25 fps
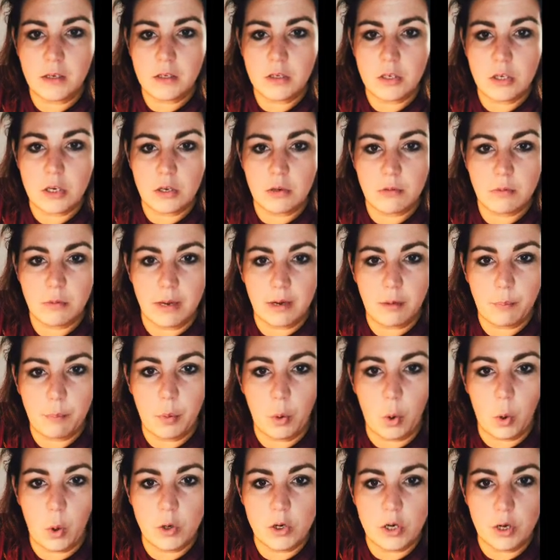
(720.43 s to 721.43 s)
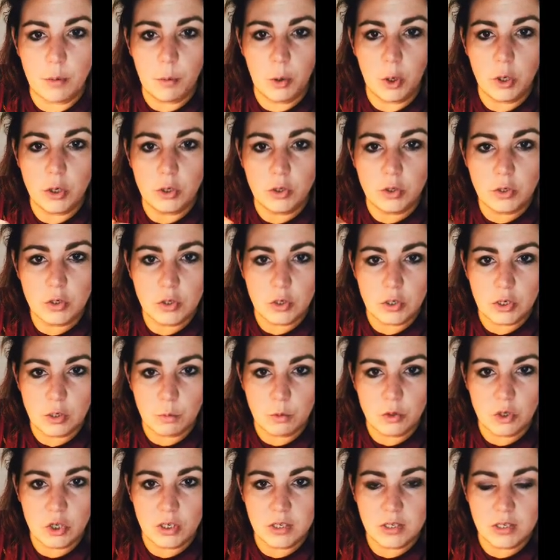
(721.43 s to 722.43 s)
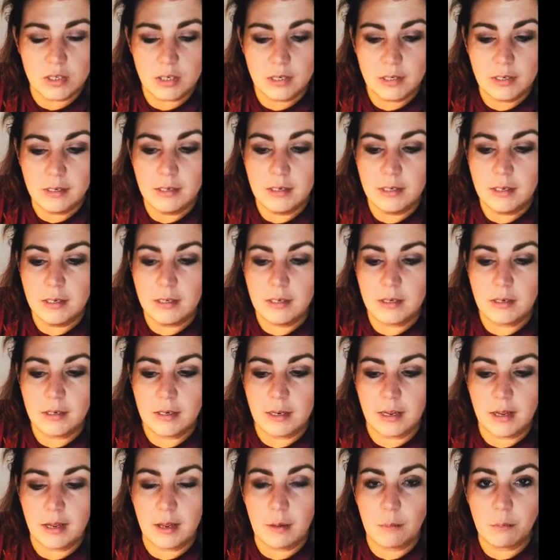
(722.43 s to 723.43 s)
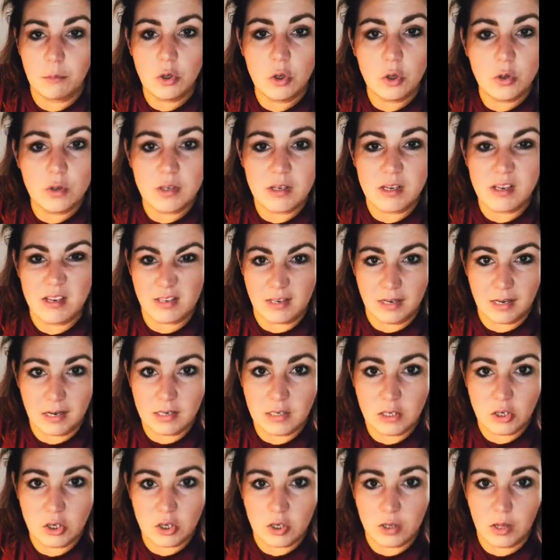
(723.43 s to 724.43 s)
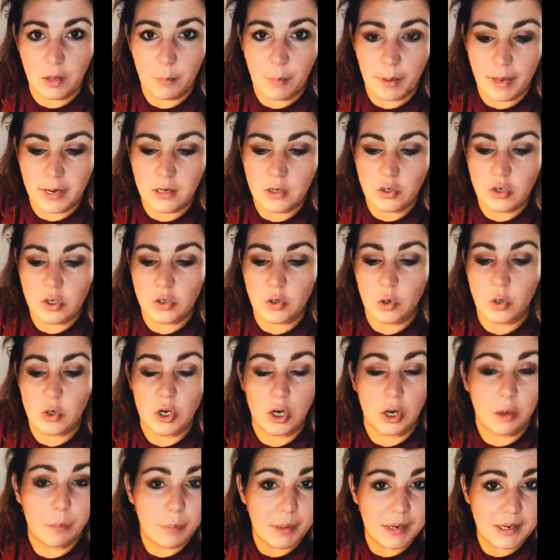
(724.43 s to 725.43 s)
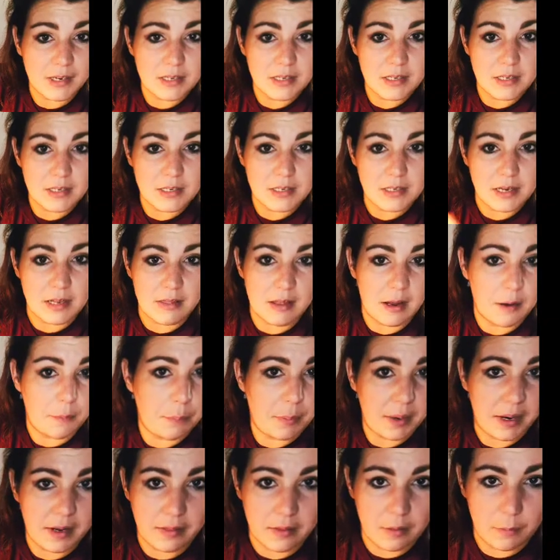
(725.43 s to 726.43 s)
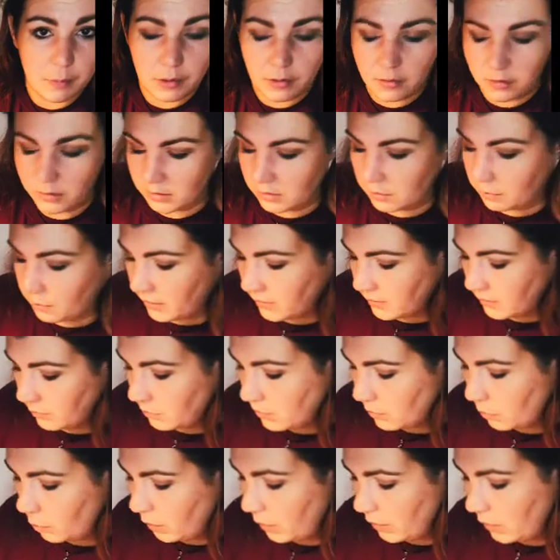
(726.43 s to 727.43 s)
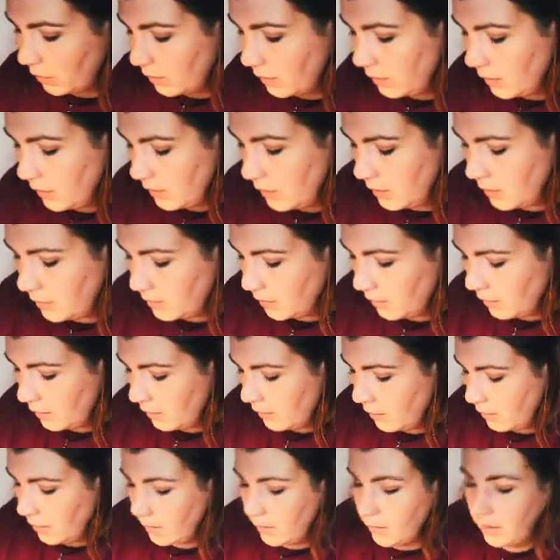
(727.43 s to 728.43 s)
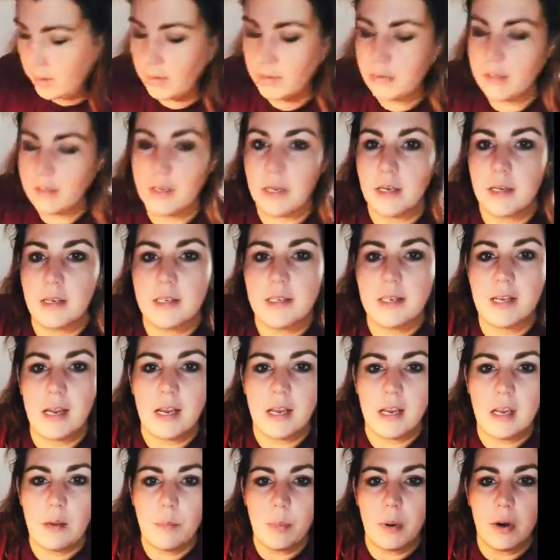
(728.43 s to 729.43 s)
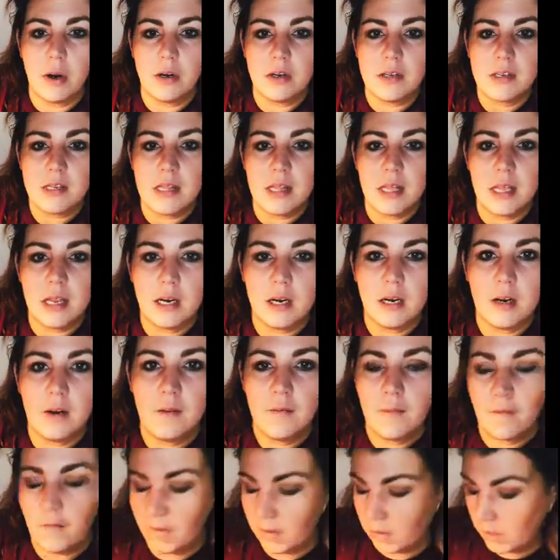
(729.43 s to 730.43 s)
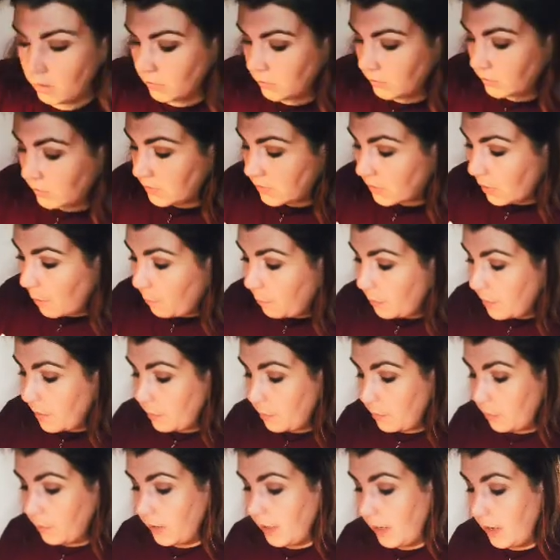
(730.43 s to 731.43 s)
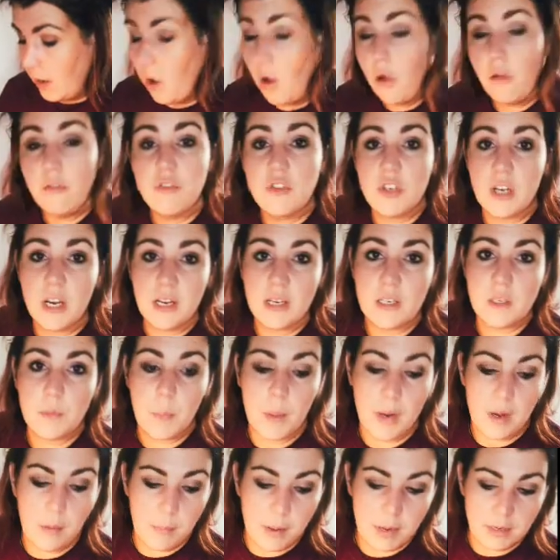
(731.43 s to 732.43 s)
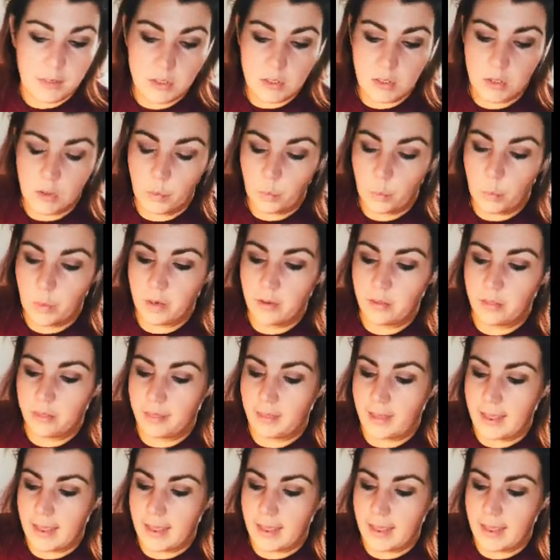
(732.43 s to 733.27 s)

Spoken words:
to like put on your models, so you would just use these like additional appendages on your bases and then paint them and customize them to what you need, like tiny parts there. Some people get ultra experimental with